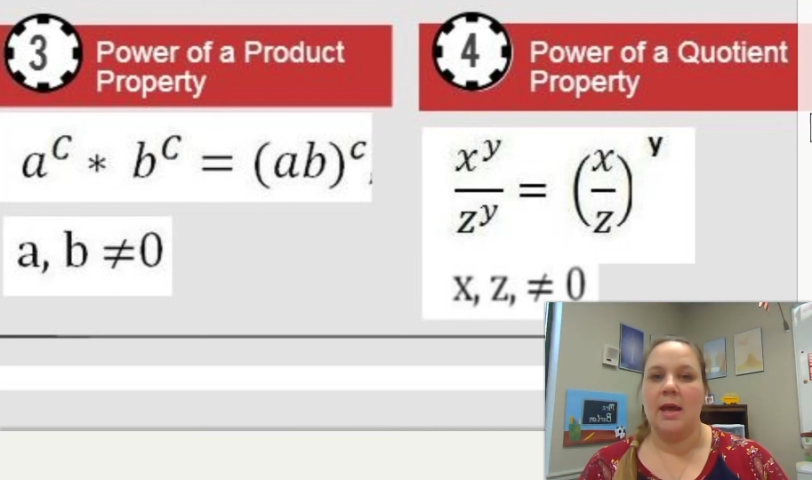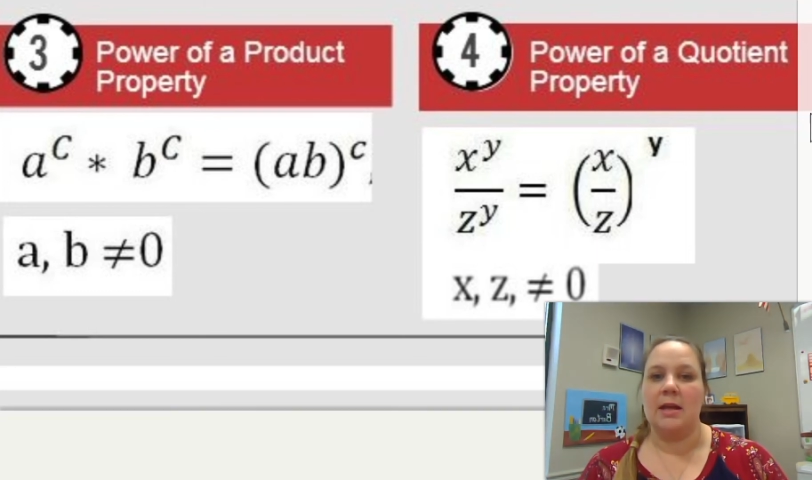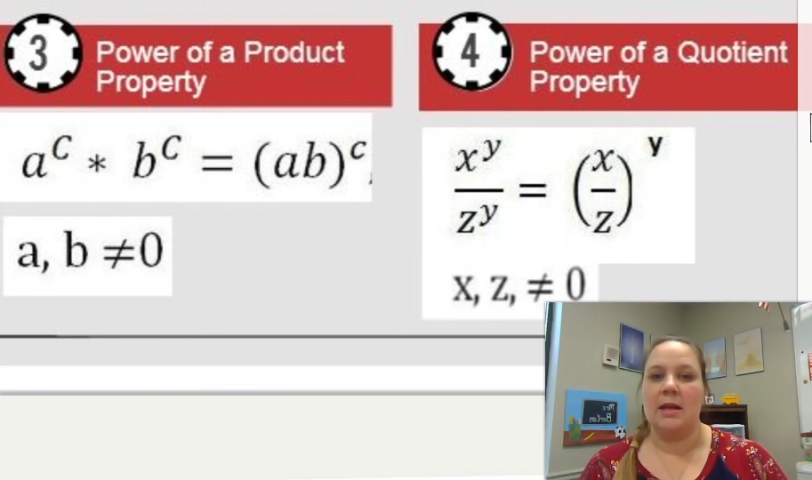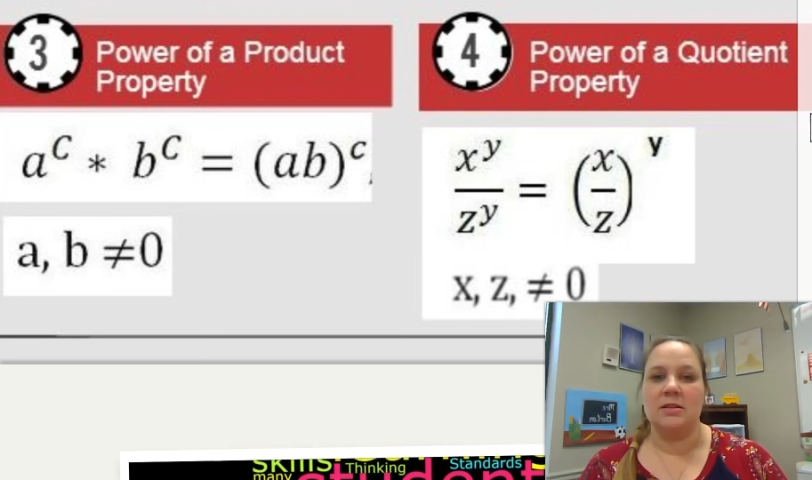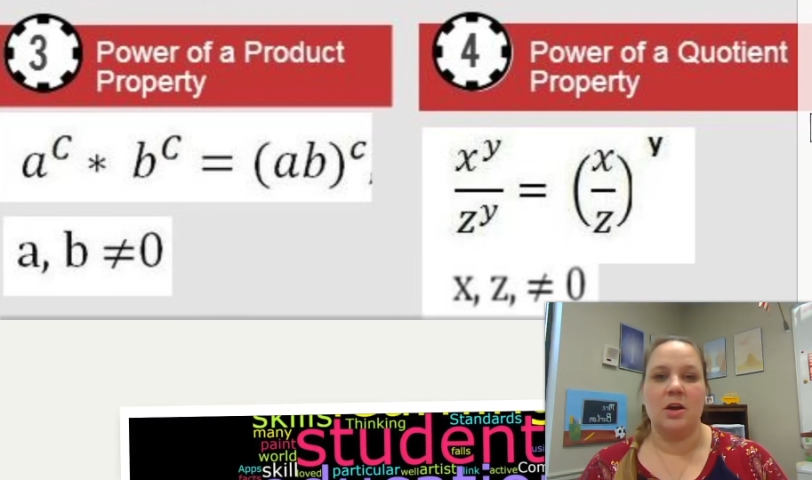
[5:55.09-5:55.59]

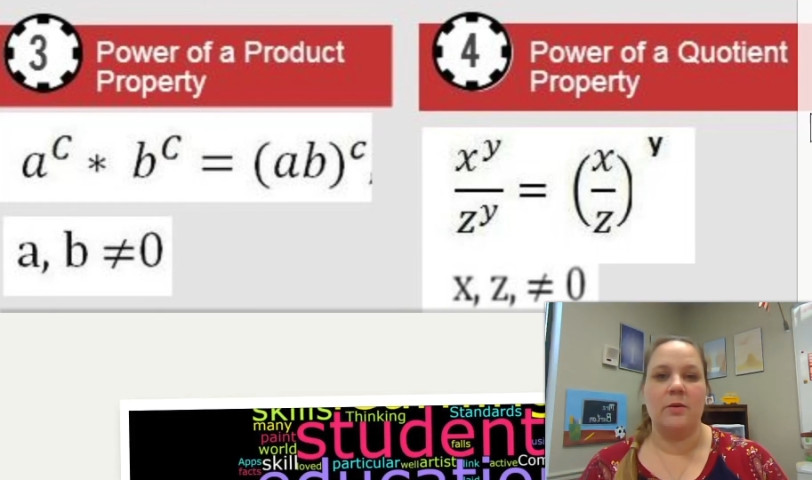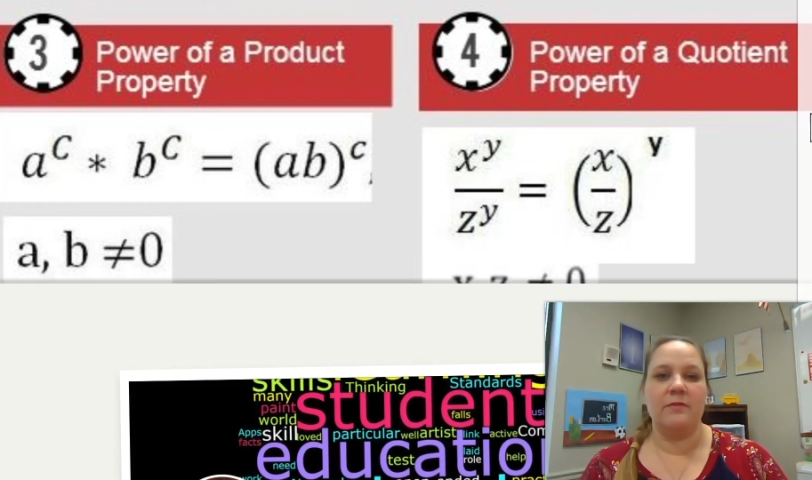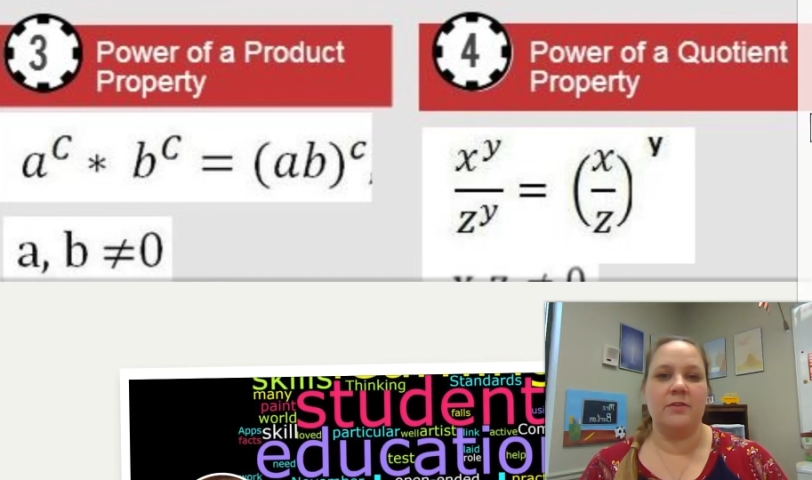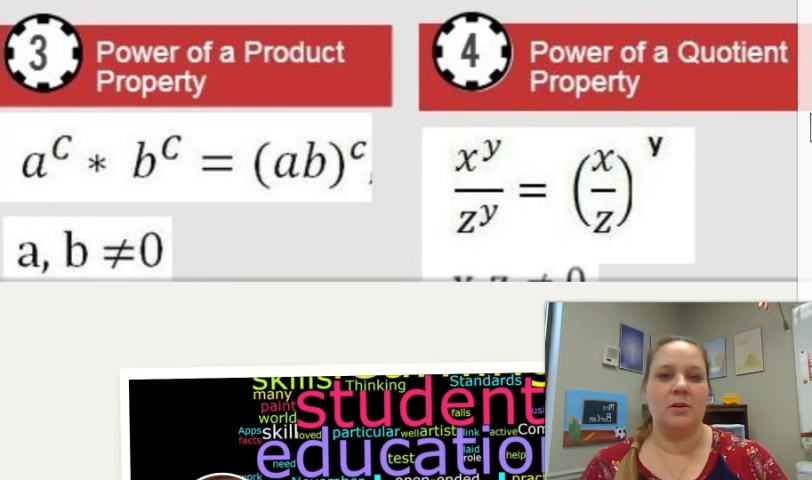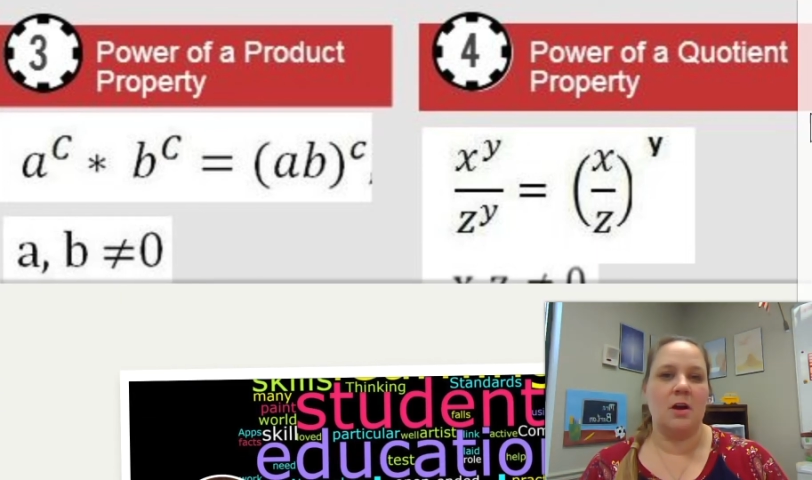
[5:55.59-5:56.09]
And so
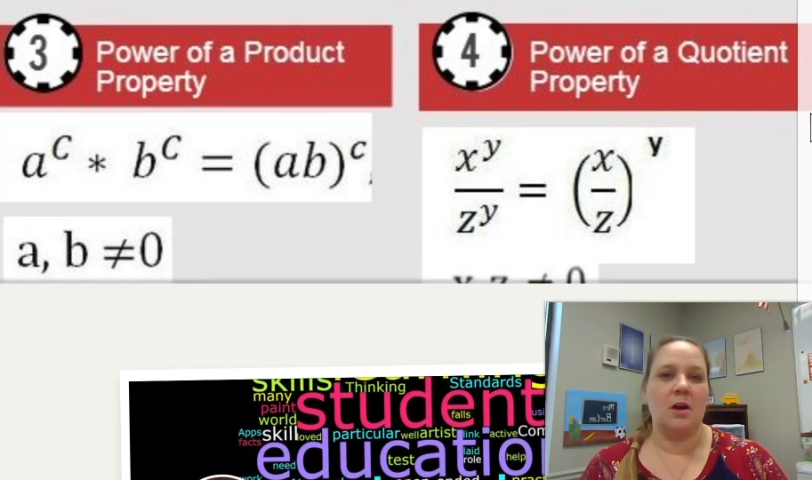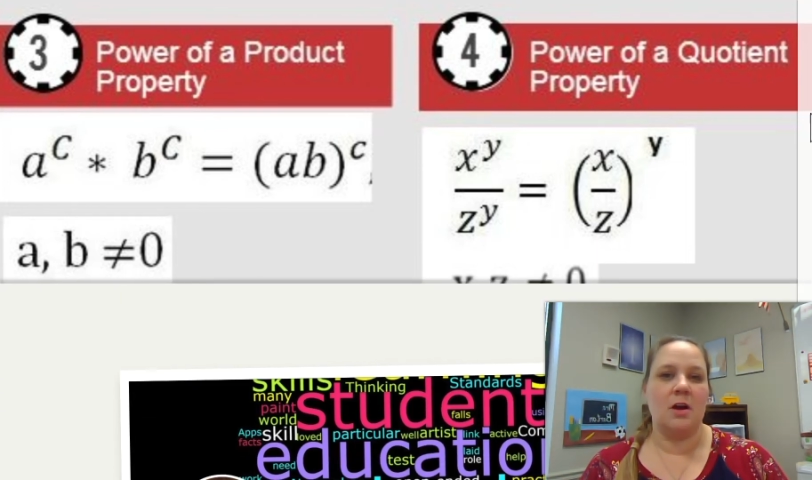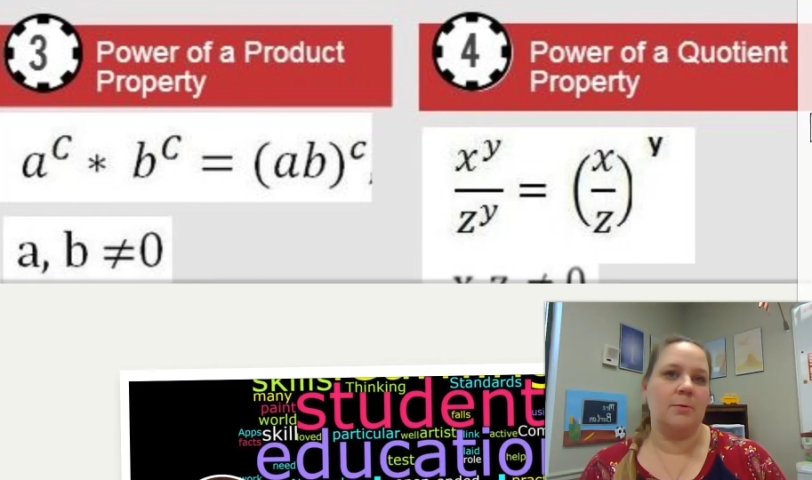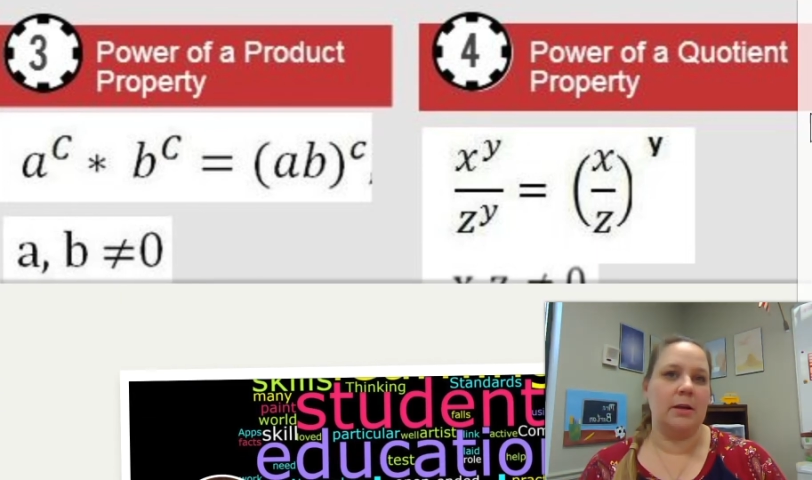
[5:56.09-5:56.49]
if they're not verbal